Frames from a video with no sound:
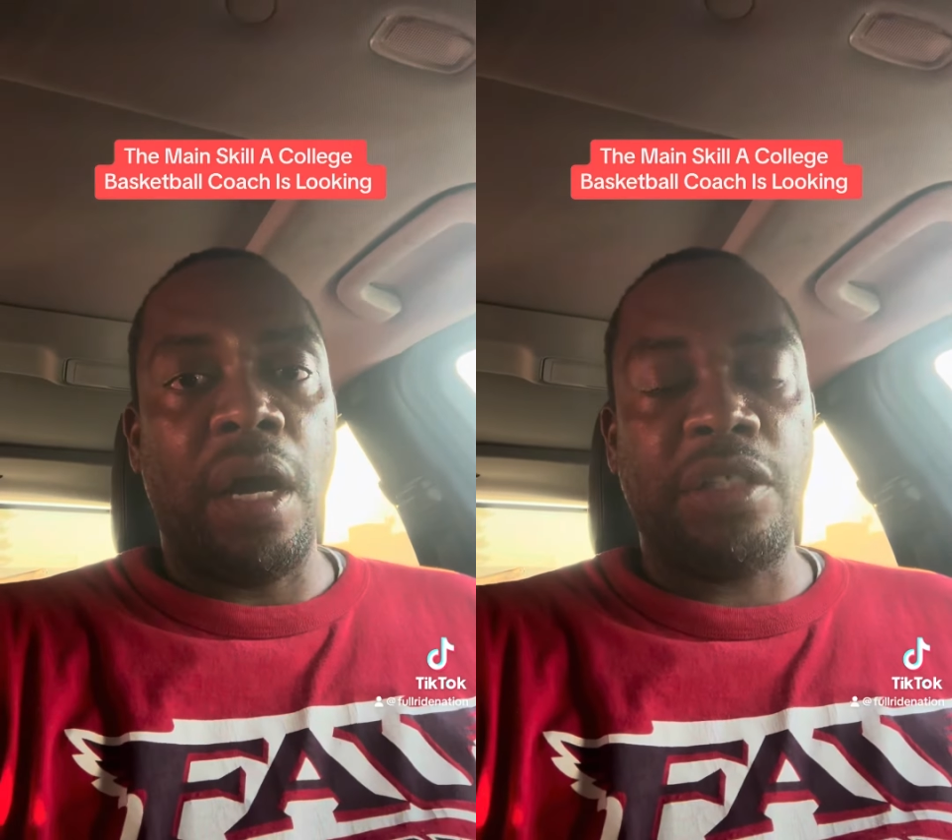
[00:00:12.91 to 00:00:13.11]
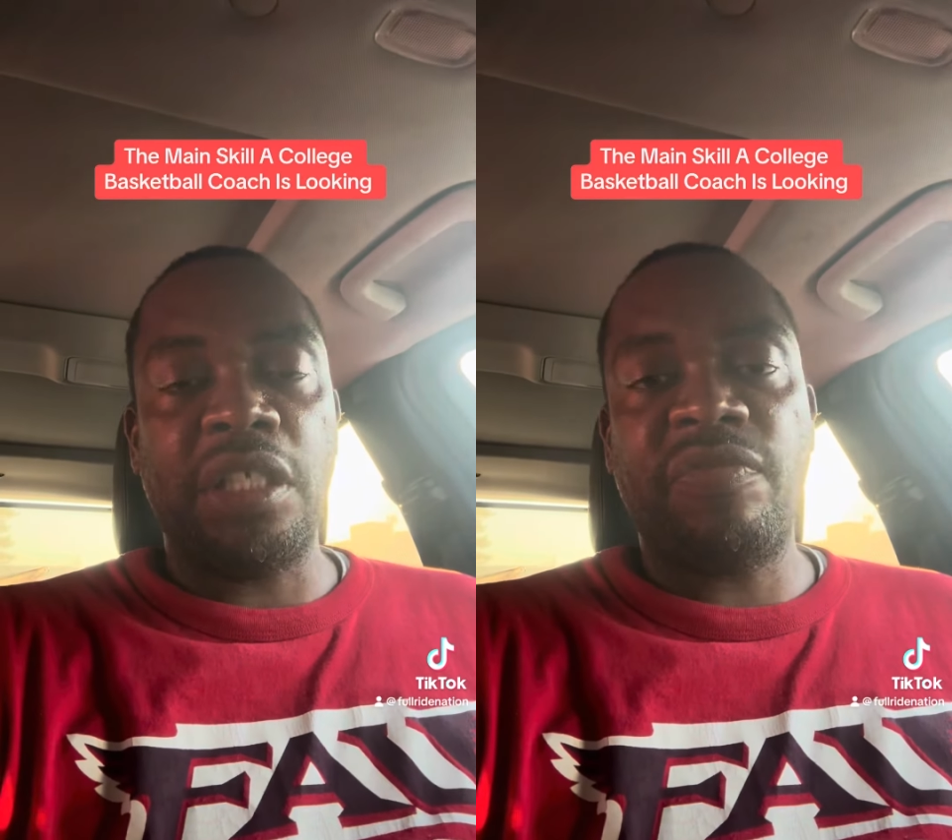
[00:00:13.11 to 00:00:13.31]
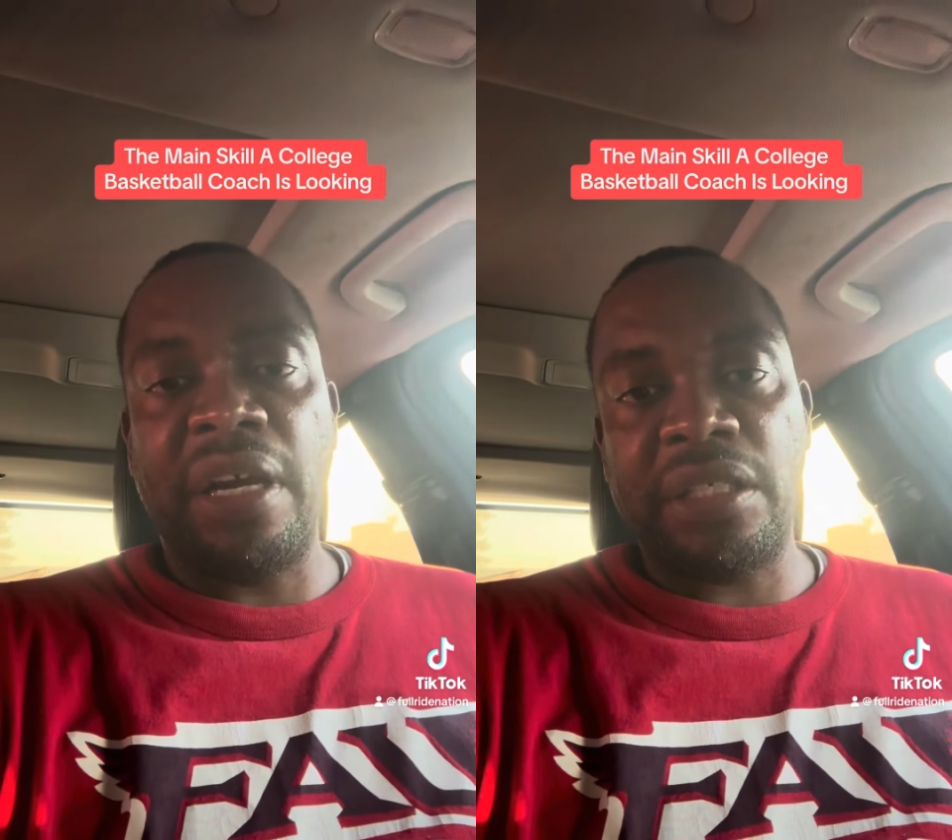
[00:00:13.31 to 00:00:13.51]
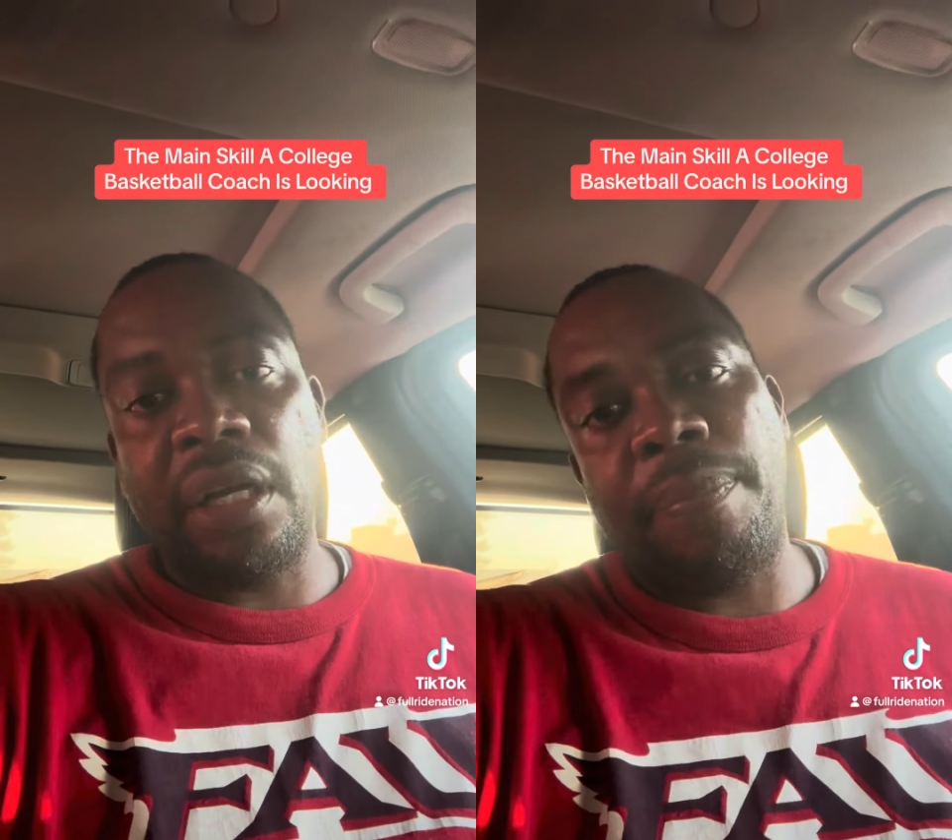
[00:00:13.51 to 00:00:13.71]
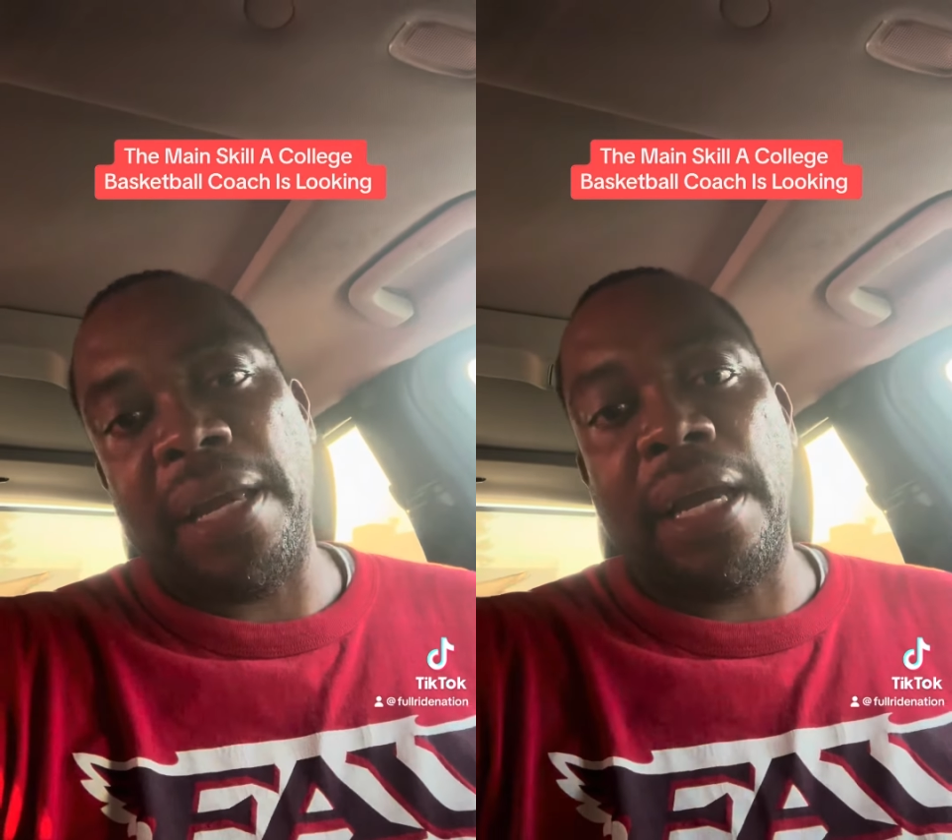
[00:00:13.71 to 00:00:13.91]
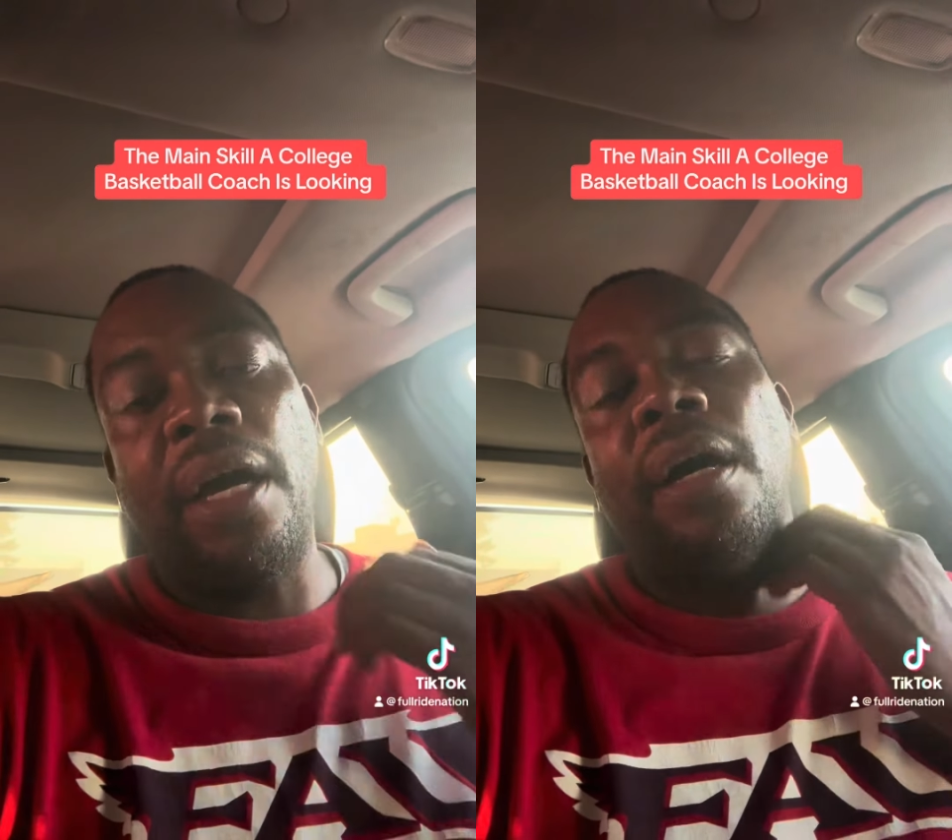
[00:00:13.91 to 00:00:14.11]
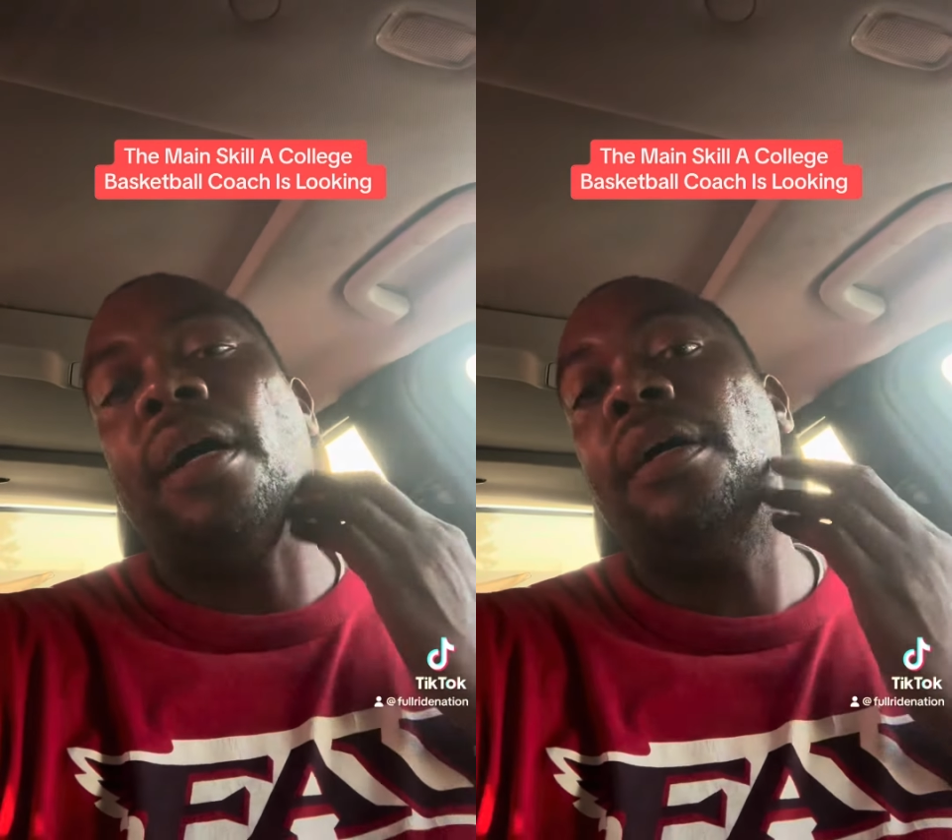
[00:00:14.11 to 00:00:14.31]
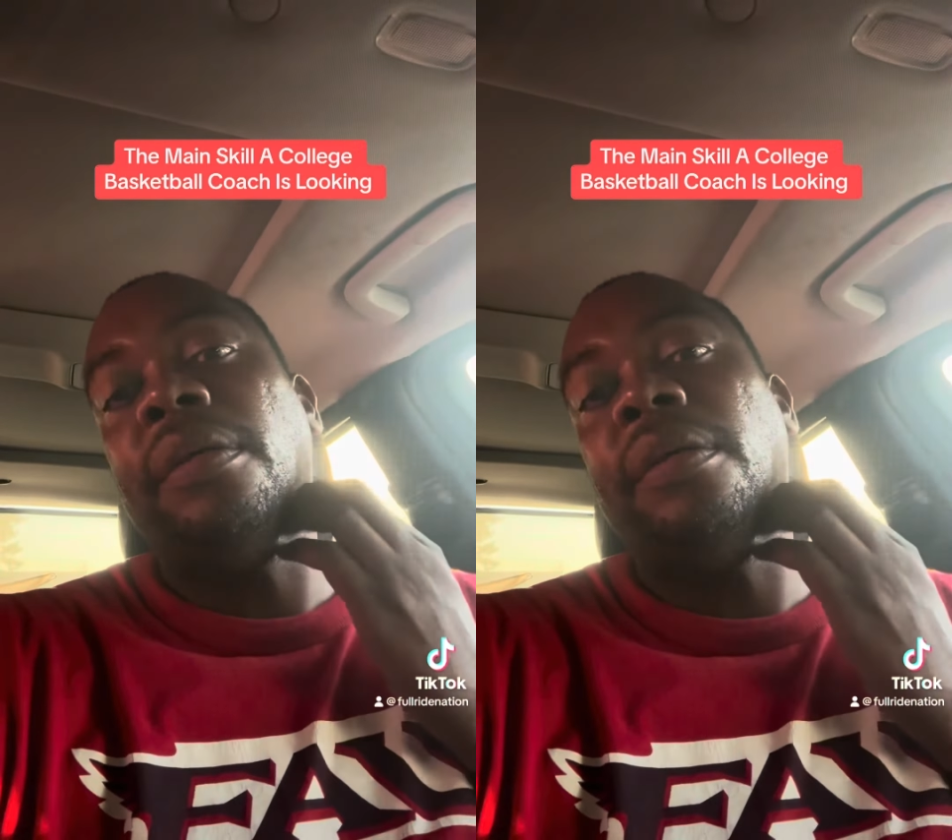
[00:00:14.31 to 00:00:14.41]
Just finished up a